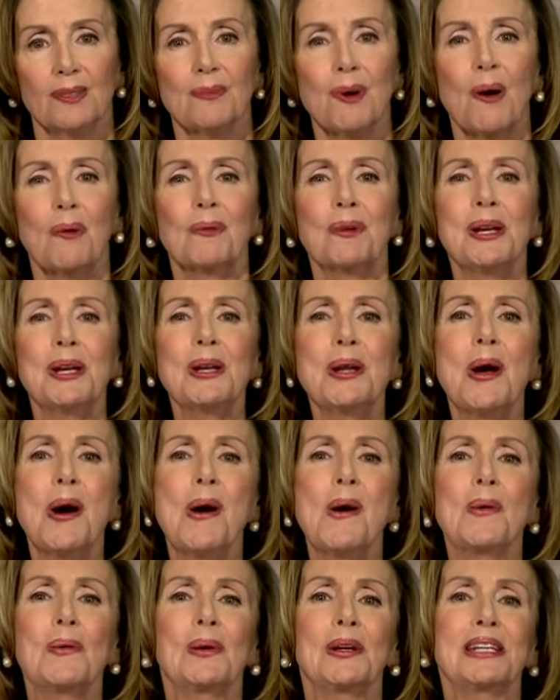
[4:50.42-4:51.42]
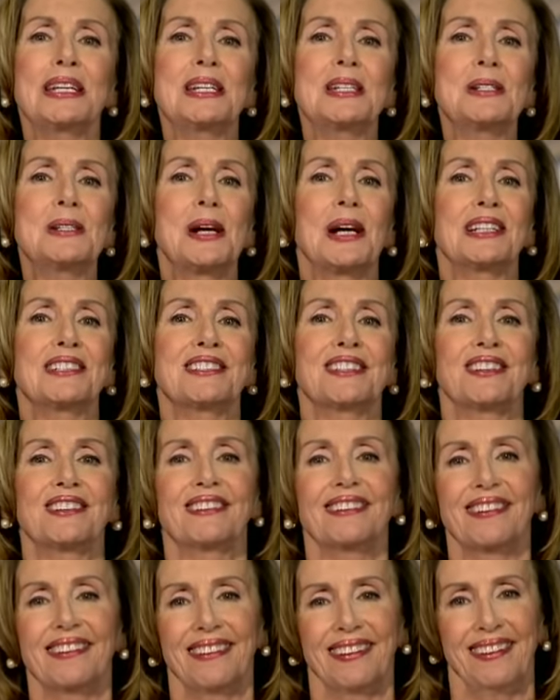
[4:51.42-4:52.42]
But we know what he
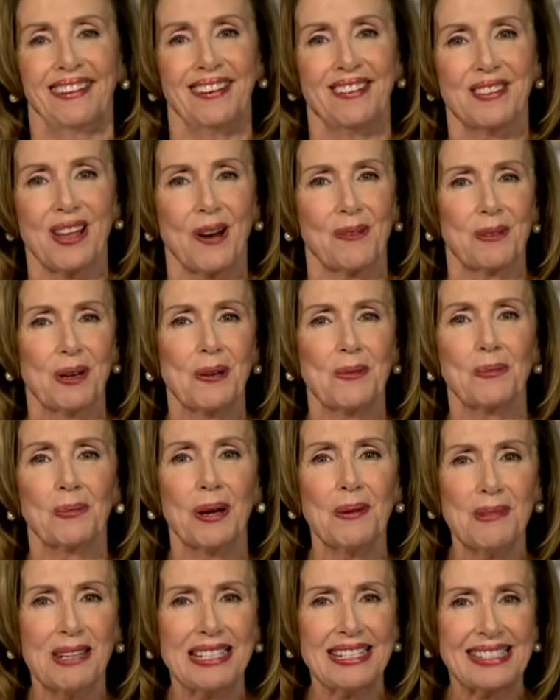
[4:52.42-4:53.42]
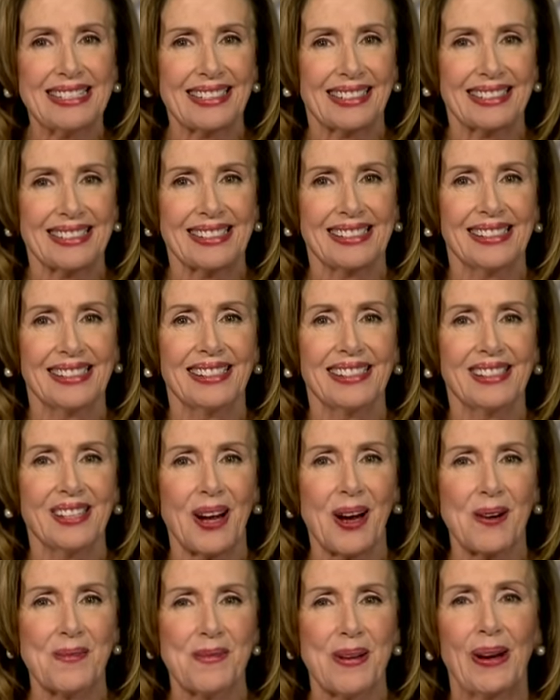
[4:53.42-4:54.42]
doesn't that when women succeed,
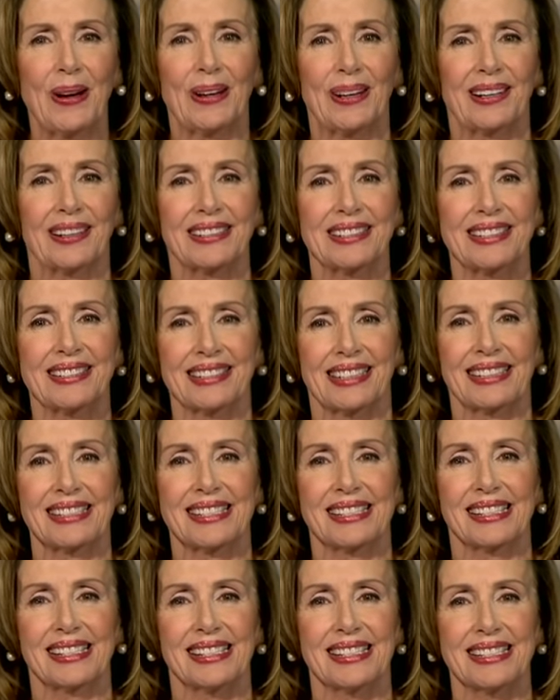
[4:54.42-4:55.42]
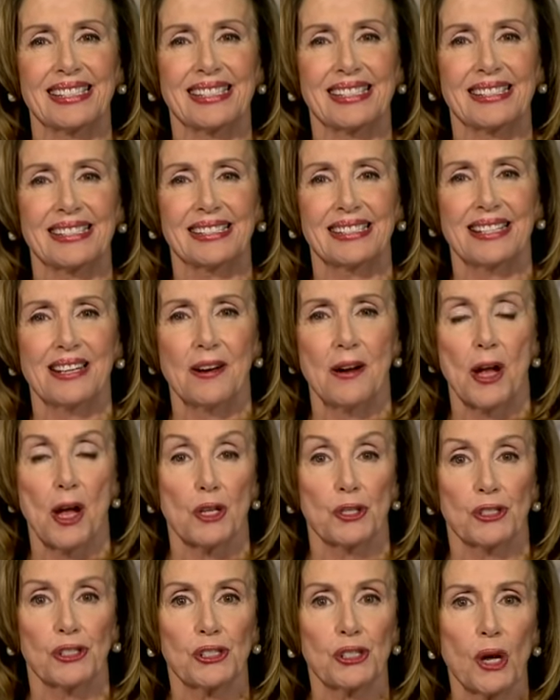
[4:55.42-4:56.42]
America succeeds.
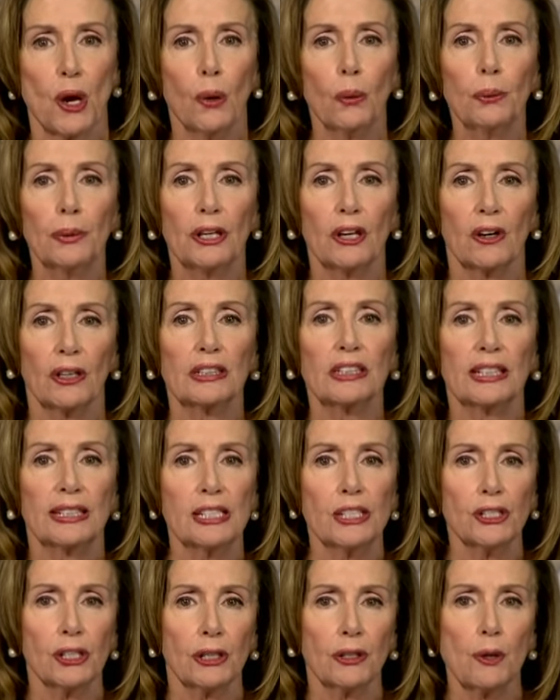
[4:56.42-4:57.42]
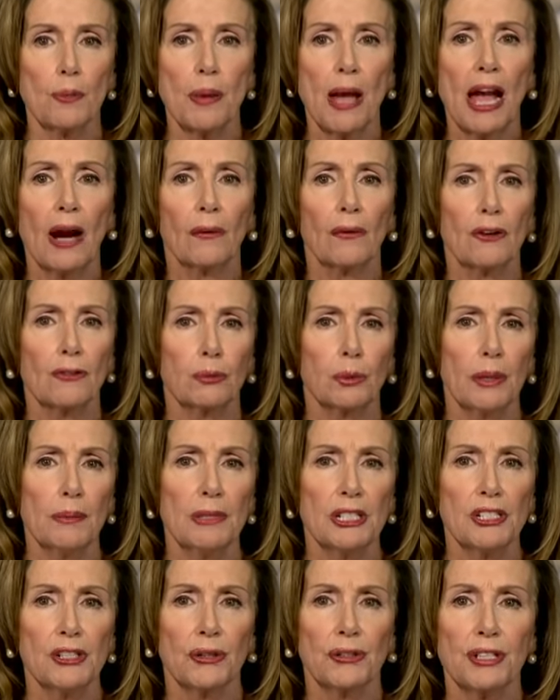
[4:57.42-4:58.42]
And so we are unleashing the power of
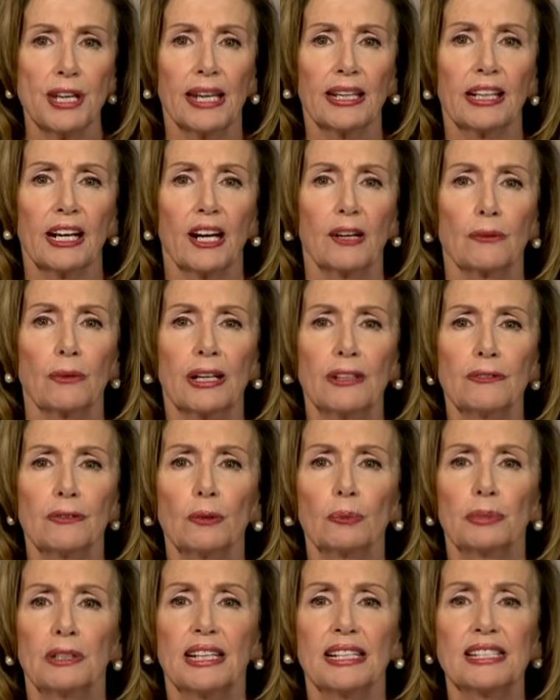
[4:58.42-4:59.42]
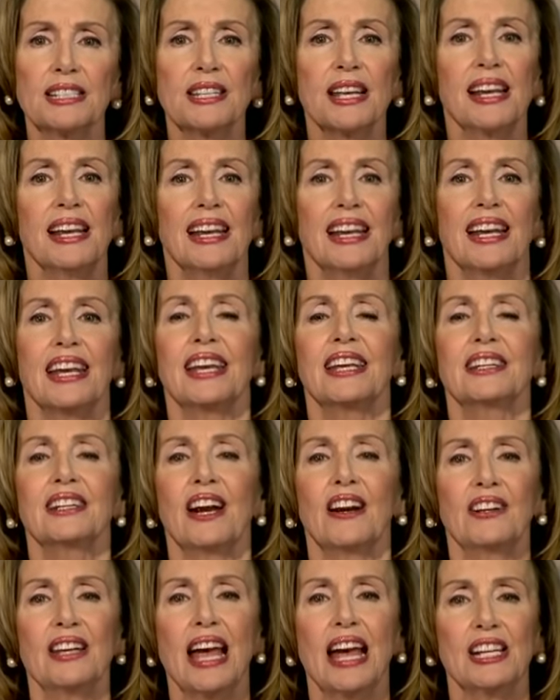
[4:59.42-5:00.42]
women to take our rightful place in
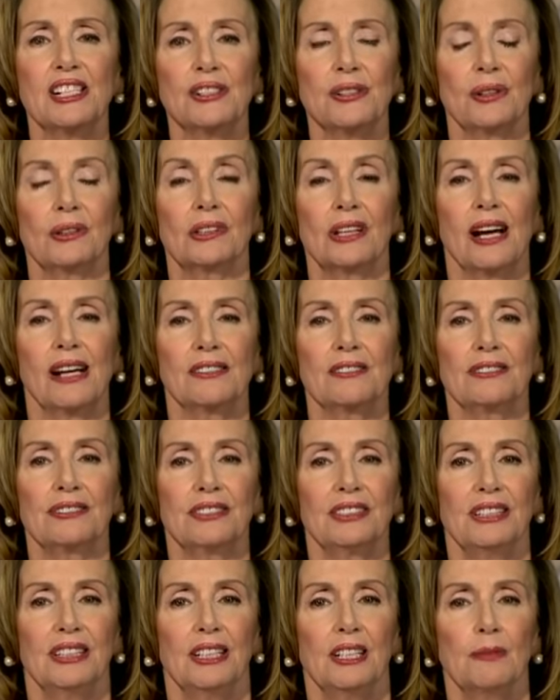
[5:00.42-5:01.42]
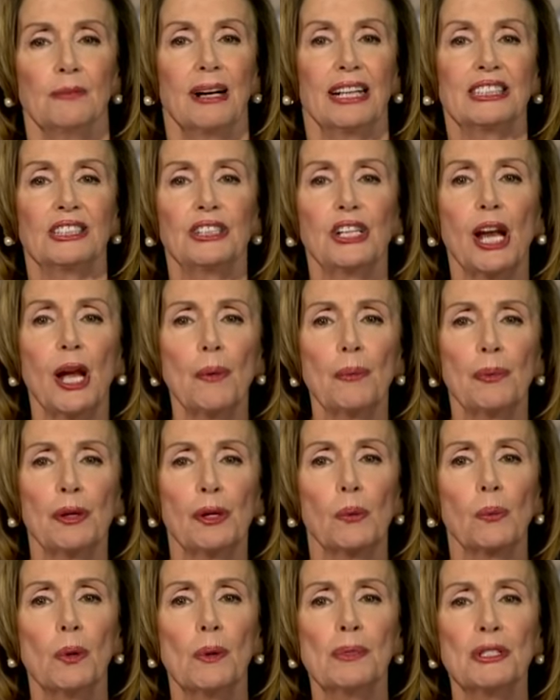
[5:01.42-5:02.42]
our national life by championing
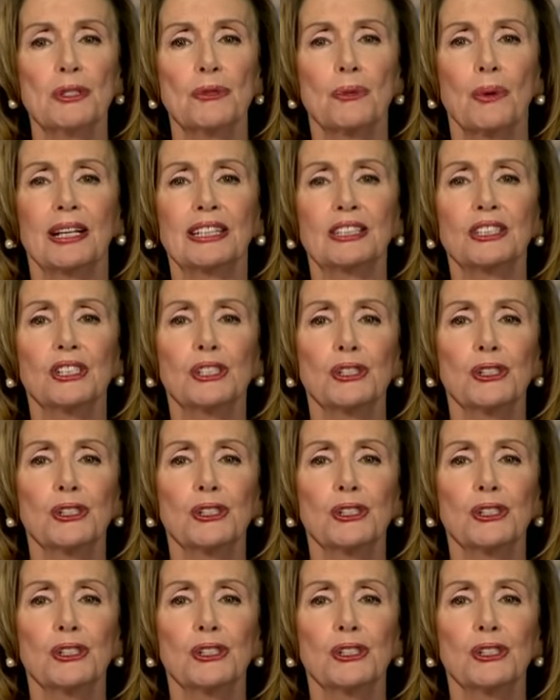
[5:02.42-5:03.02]
a woman's right to